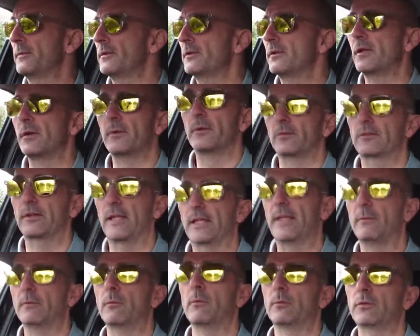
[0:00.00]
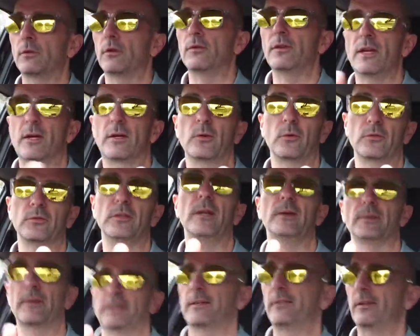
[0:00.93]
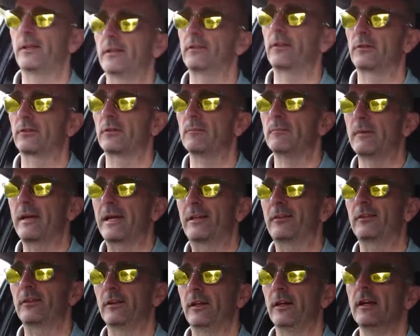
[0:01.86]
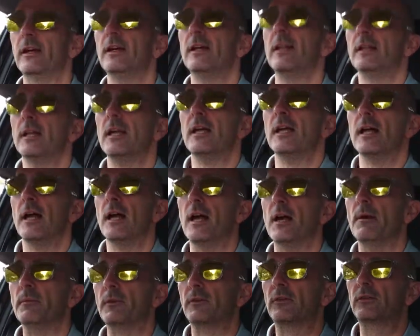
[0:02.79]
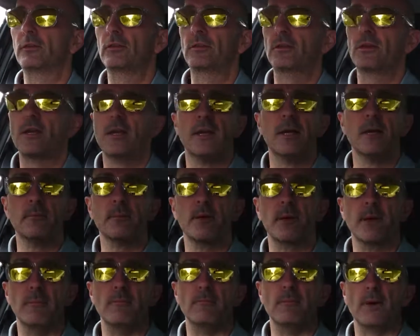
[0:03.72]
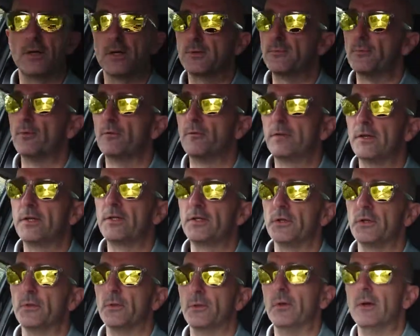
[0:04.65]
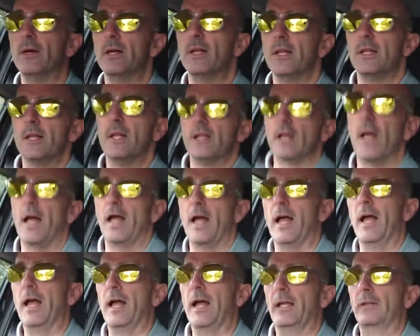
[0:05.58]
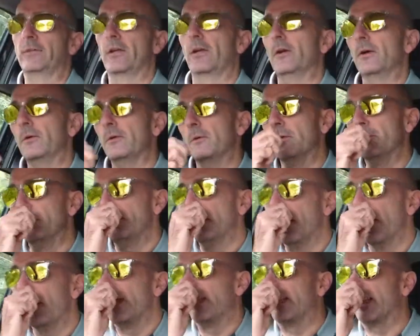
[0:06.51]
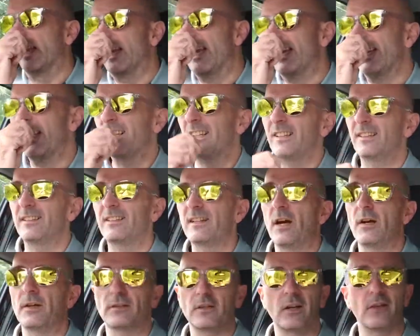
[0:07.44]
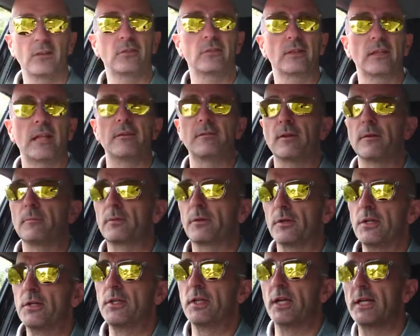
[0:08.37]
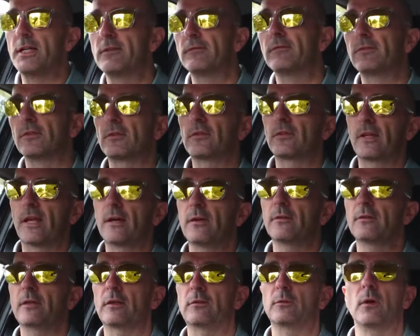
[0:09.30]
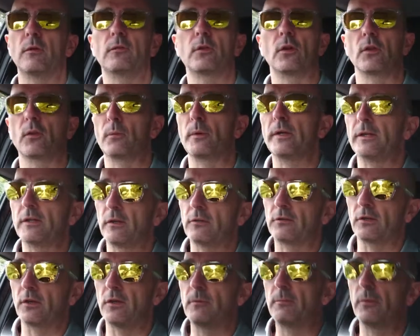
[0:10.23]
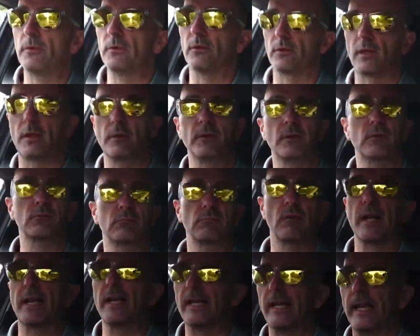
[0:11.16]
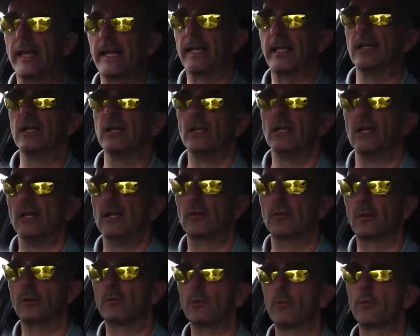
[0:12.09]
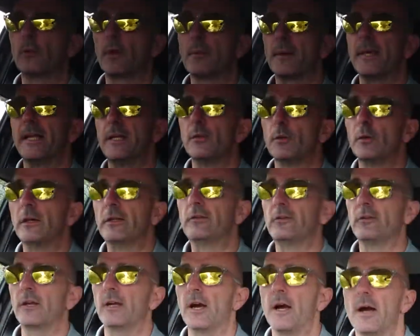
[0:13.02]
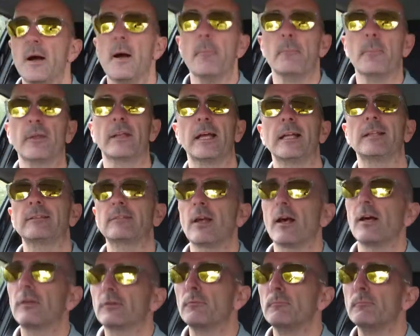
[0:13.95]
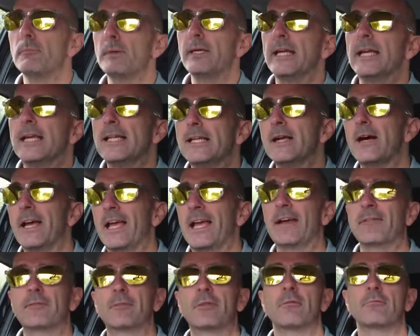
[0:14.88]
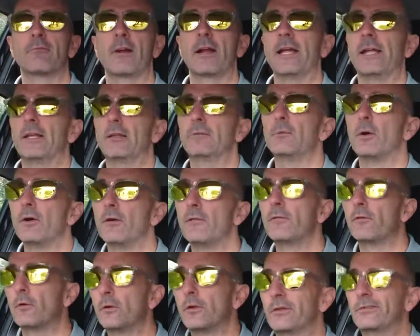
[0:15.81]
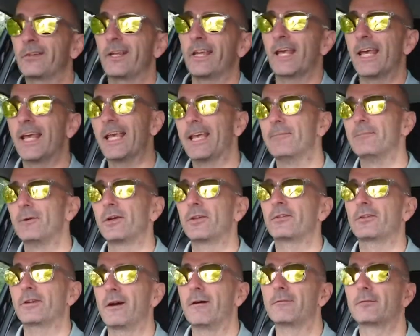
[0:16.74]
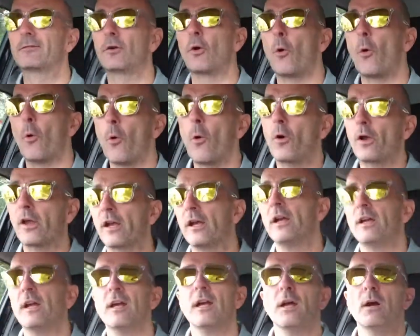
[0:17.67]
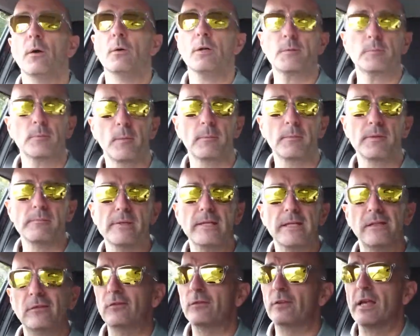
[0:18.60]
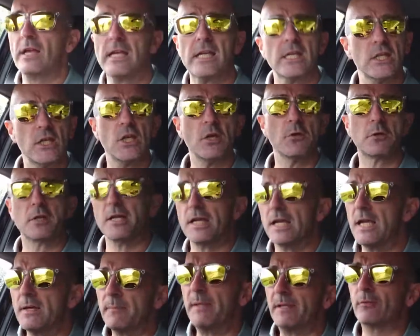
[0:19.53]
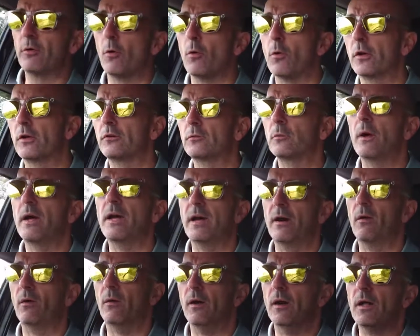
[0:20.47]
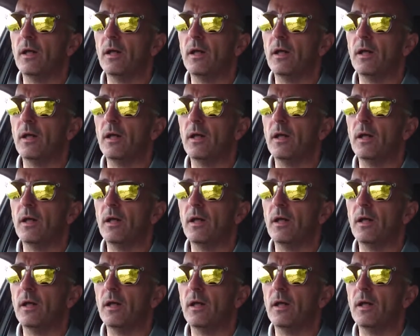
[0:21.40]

You know exactly what was on that. Of course, nowadays that doesn't matter. It's become much more visual. So knowing that, I still have an appreciation for sound. That's why I've got the windows open, although it's raining, so it's all a bit noisier. But that does mean I have to raise my voice to hear myself talk, which probably means you can hear me talk as well.